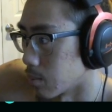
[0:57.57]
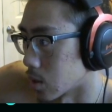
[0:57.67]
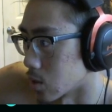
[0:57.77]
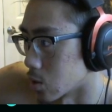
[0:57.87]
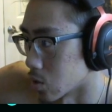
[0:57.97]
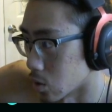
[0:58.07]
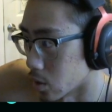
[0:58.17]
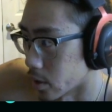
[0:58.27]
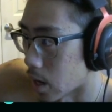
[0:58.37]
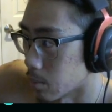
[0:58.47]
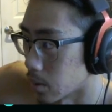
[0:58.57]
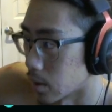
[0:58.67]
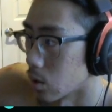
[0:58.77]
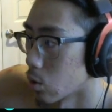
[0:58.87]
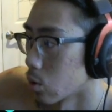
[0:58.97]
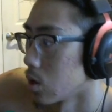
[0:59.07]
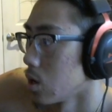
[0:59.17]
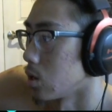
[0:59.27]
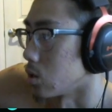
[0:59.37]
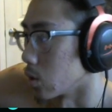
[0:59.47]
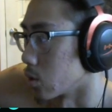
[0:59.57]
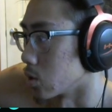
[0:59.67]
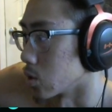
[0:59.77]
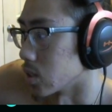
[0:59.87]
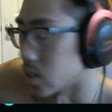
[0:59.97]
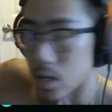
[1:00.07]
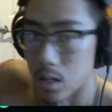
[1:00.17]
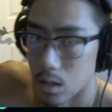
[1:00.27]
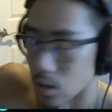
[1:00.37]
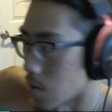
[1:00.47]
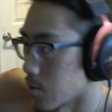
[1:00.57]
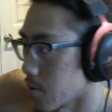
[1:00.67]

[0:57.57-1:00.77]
because you're still learning how to play, or you load into a dead lobby.